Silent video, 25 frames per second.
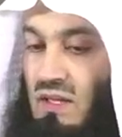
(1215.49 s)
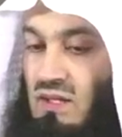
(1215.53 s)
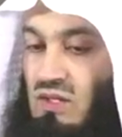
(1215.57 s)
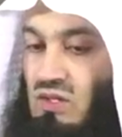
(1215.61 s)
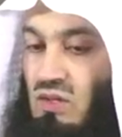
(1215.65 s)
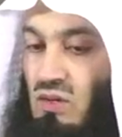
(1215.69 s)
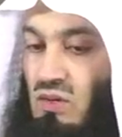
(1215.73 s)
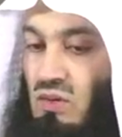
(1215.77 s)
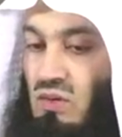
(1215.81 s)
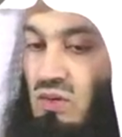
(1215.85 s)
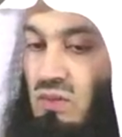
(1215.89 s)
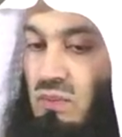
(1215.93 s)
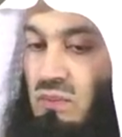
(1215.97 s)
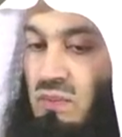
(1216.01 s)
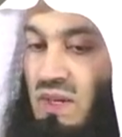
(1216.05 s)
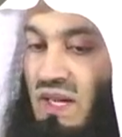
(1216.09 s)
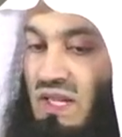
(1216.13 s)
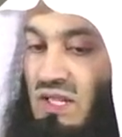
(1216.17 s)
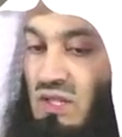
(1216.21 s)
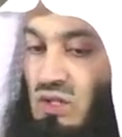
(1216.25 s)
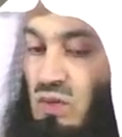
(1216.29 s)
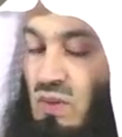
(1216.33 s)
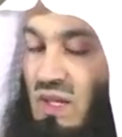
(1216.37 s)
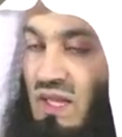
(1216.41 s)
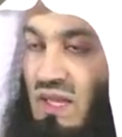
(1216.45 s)
So
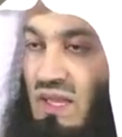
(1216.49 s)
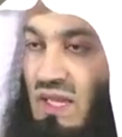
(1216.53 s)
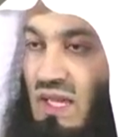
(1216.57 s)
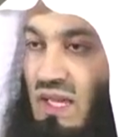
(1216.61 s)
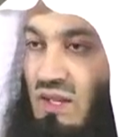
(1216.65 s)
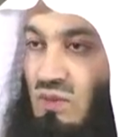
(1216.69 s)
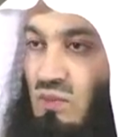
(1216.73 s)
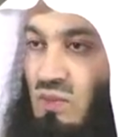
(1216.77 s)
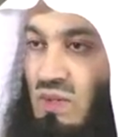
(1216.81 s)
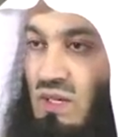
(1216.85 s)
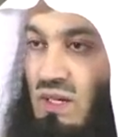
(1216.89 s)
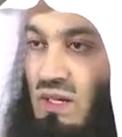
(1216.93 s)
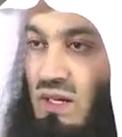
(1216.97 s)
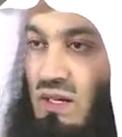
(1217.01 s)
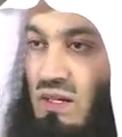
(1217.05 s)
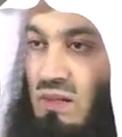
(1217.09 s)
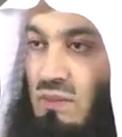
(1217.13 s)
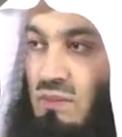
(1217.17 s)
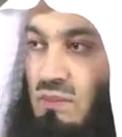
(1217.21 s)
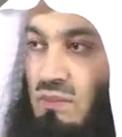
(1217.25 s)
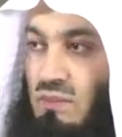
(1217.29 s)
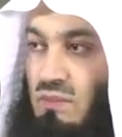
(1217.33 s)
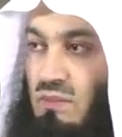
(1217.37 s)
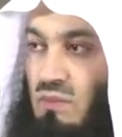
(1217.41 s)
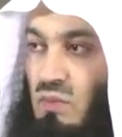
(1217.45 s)
by doing that, we
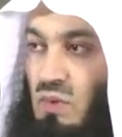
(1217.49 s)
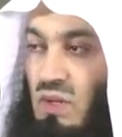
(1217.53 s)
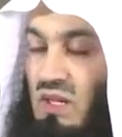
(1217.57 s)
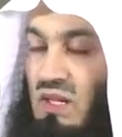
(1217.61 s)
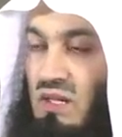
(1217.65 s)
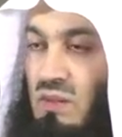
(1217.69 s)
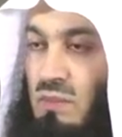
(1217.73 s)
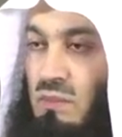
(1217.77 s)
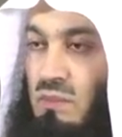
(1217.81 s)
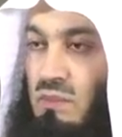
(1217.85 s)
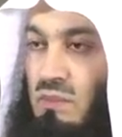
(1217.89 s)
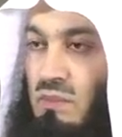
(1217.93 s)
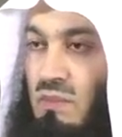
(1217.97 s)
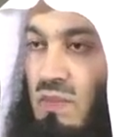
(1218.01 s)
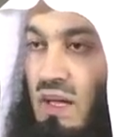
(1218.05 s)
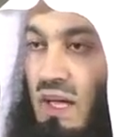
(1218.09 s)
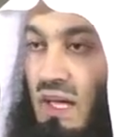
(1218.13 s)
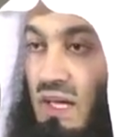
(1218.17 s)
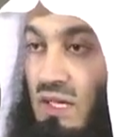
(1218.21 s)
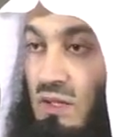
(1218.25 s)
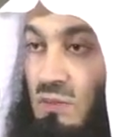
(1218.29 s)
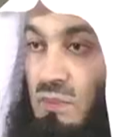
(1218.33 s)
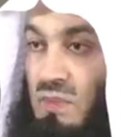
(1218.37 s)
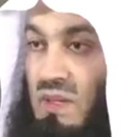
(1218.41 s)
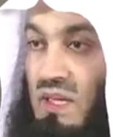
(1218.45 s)
are
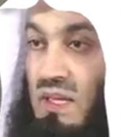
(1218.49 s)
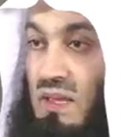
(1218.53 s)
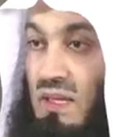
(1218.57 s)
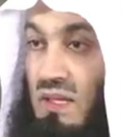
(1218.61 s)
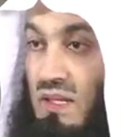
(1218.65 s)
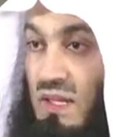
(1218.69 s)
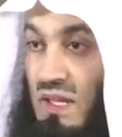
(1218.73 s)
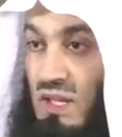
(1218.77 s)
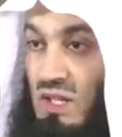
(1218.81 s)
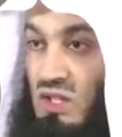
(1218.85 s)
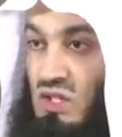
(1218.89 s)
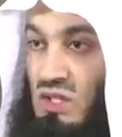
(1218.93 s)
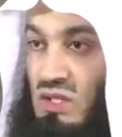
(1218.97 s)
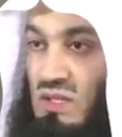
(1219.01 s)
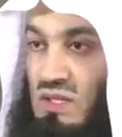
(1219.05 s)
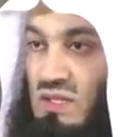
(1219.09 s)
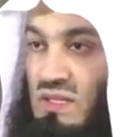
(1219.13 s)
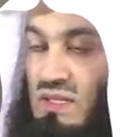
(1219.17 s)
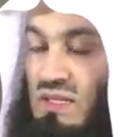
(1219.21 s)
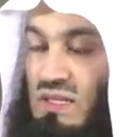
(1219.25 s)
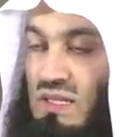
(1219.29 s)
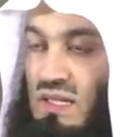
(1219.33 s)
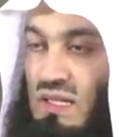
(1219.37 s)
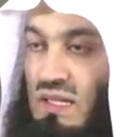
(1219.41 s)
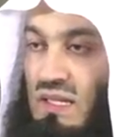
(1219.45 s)
helping the
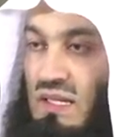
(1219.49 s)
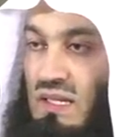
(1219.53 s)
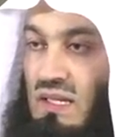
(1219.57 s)
nations